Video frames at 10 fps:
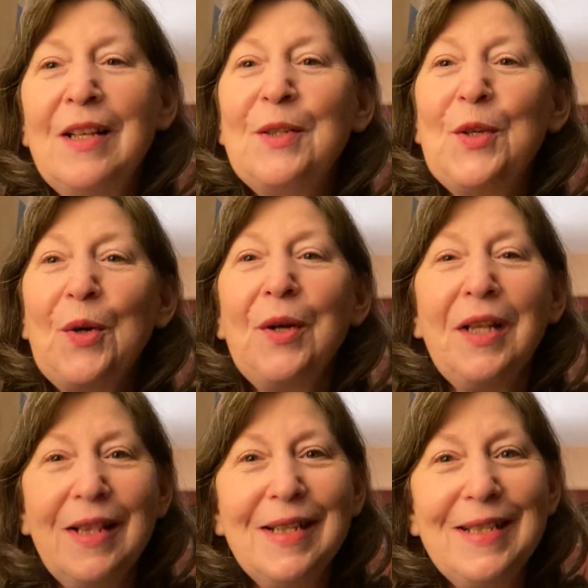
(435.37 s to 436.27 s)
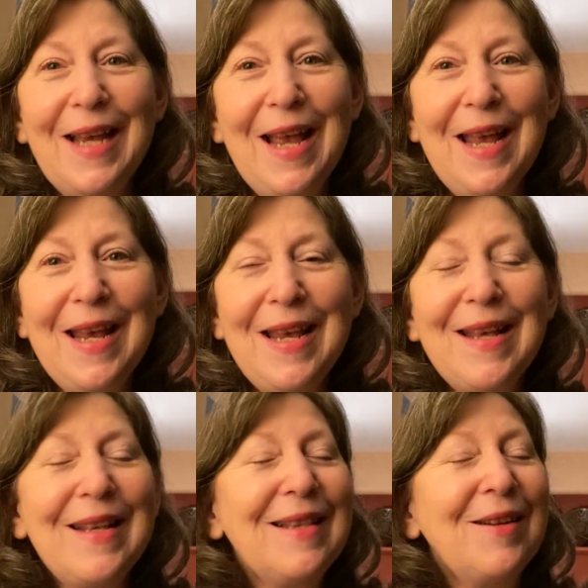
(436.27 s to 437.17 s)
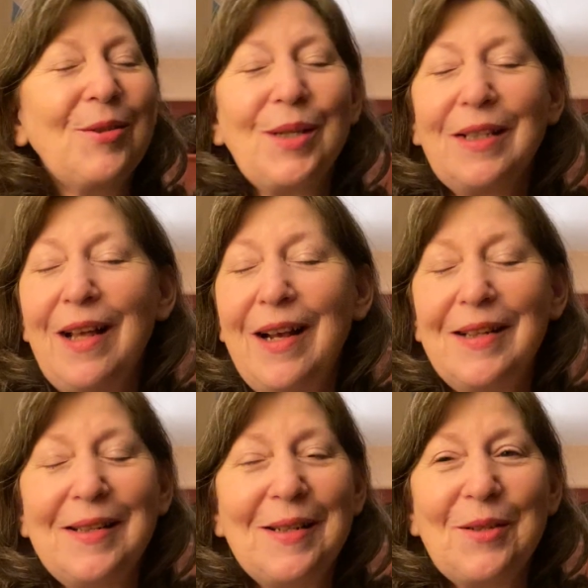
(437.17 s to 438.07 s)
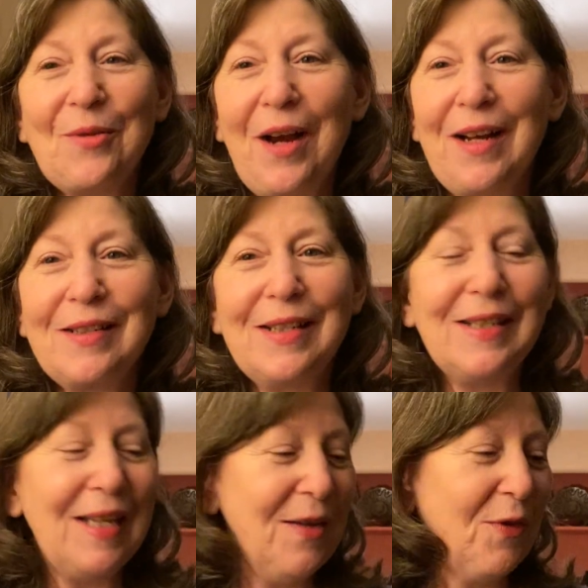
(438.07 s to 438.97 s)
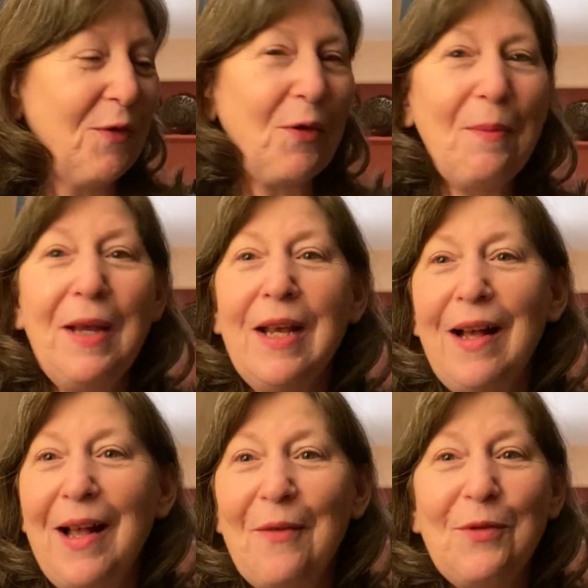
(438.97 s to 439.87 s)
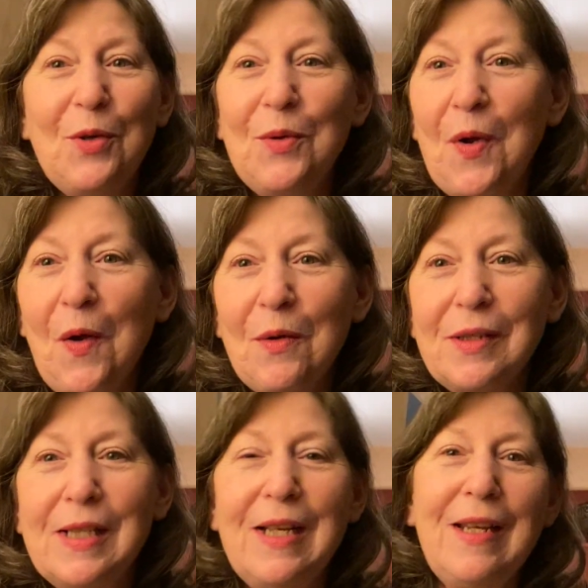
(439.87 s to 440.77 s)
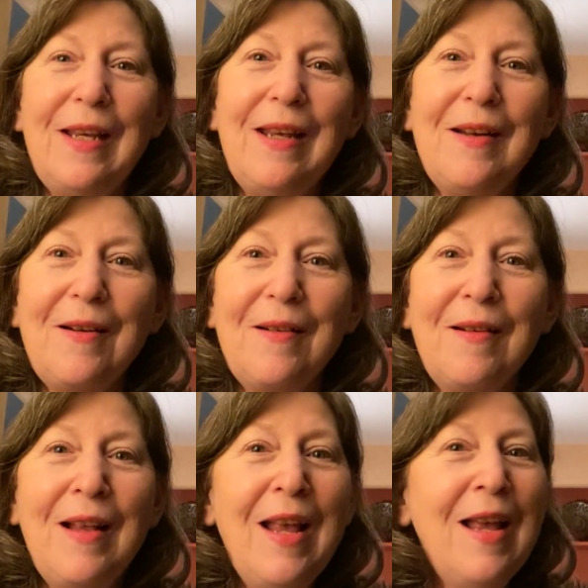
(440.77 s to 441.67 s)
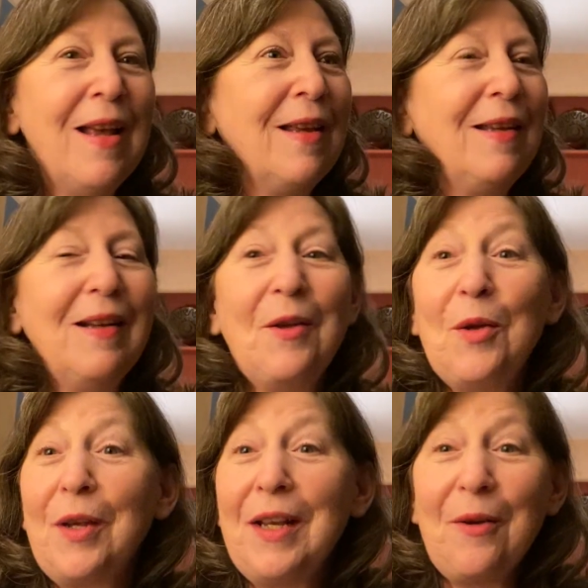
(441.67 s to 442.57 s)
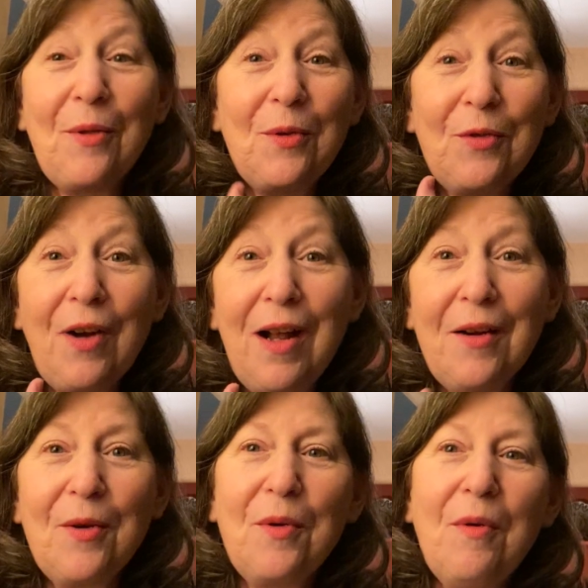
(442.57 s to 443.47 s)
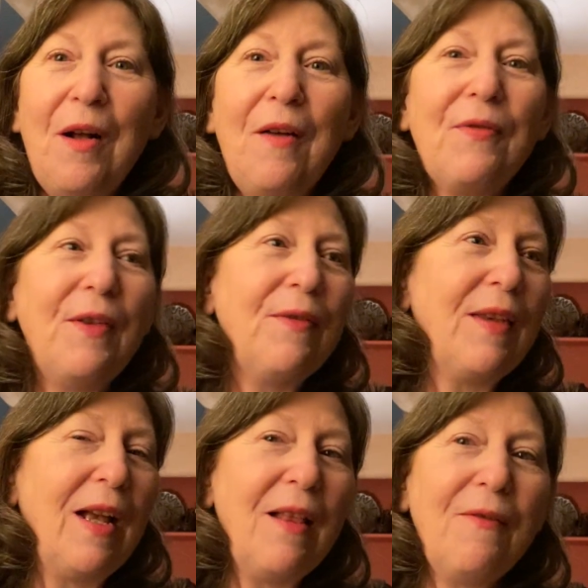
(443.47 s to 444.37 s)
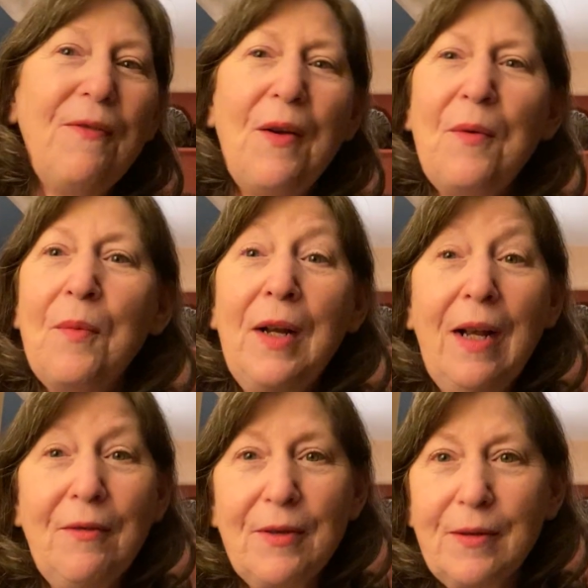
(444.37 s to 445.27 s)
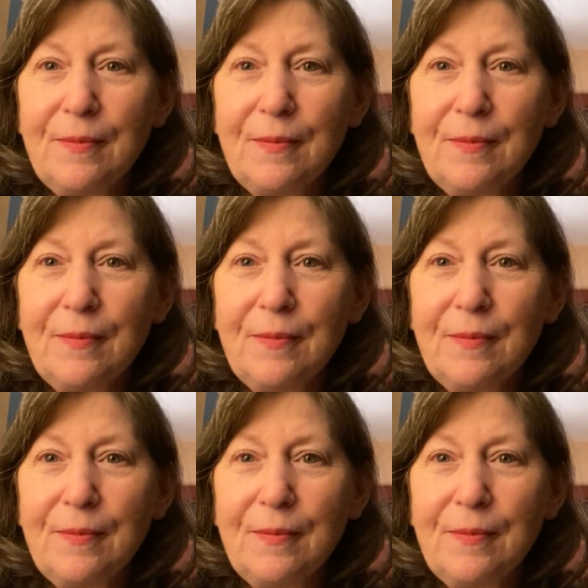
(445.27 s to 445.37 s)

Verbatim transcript: during the day, there's a lot of distractions. Even for me, I have two dogs sitting here. You know, you can hear the dryer go off, the telephone, whatever.